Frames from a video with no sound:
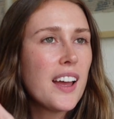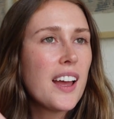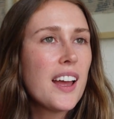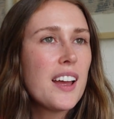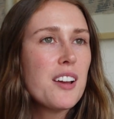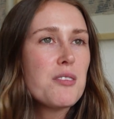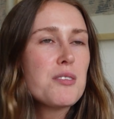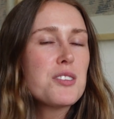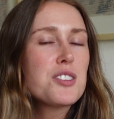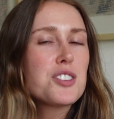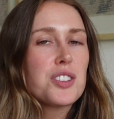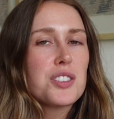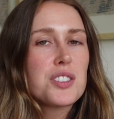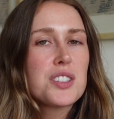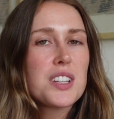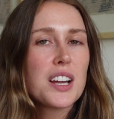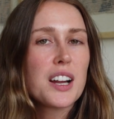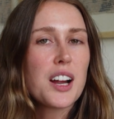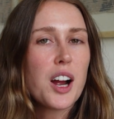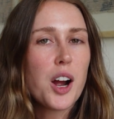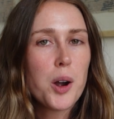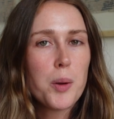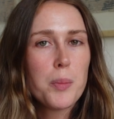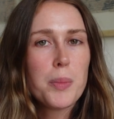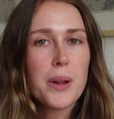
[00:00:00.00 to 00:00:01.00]
It was just
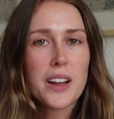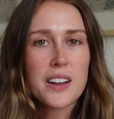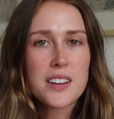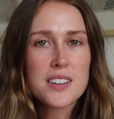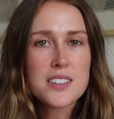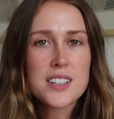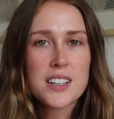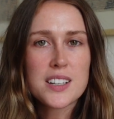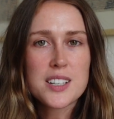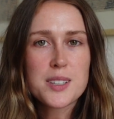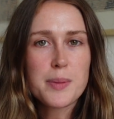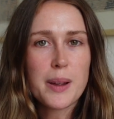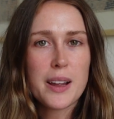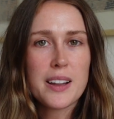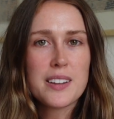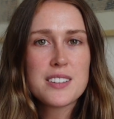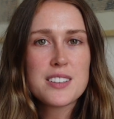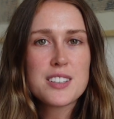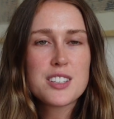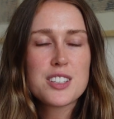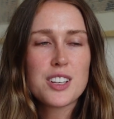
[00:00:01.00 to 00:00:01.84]
like our biggest expense.